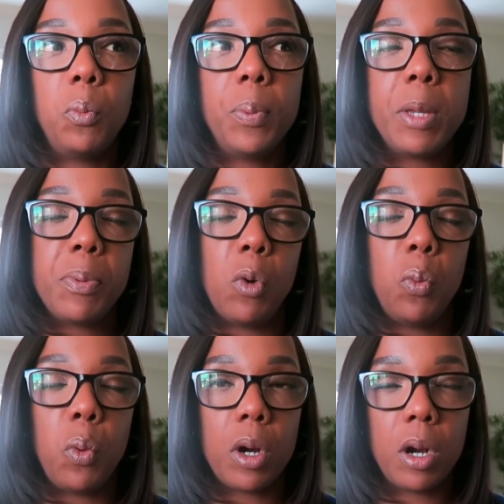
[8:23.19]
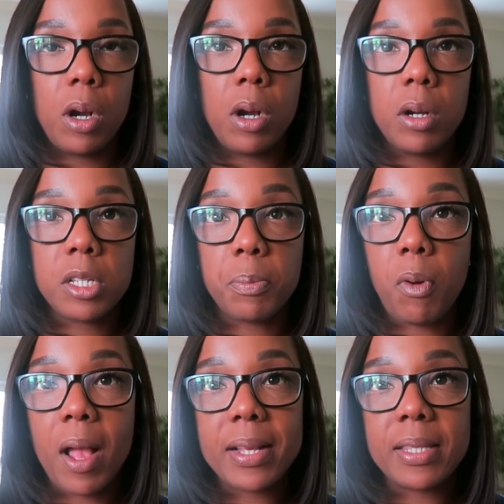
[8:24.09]
people were
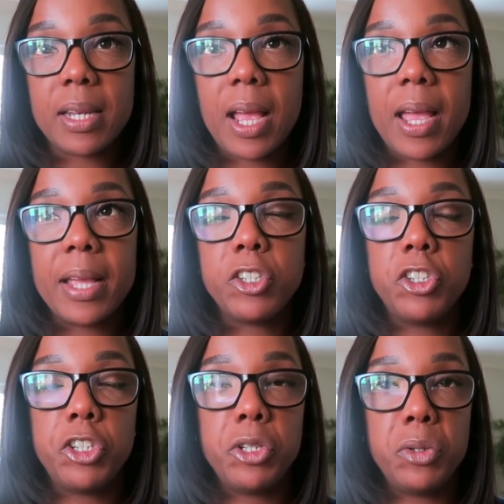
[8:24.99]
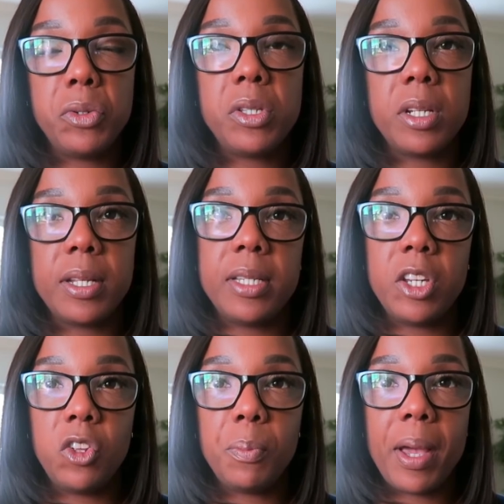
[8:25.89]
surprised that I choose to
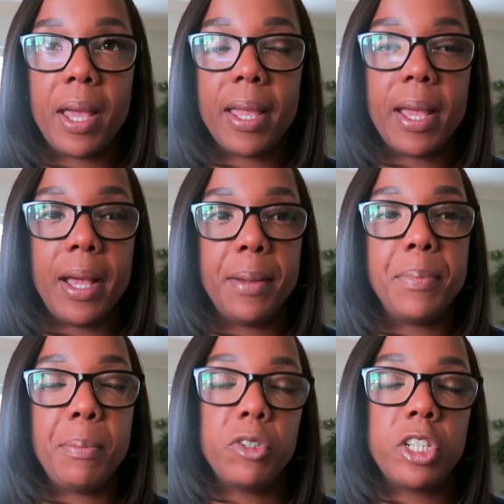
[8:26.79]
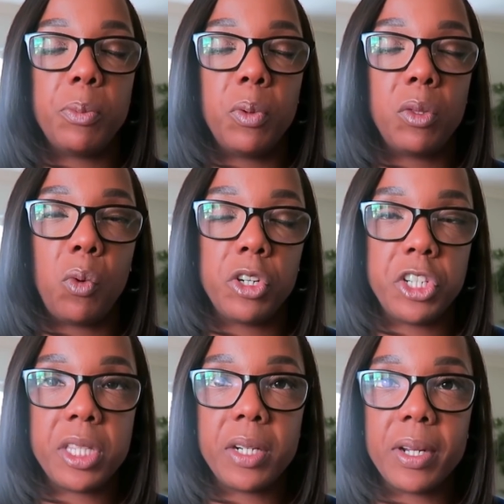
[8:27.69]
continue my membership with
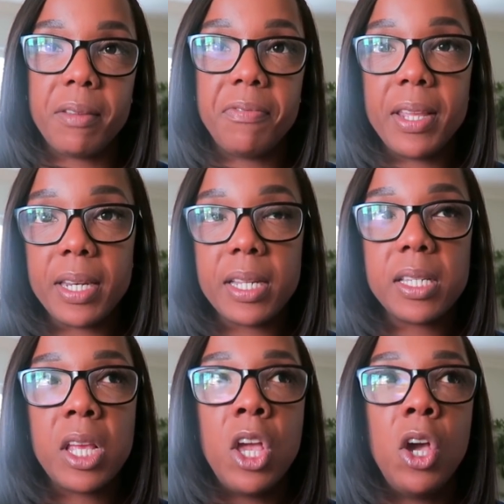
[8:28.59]
Orange Theory Fitness,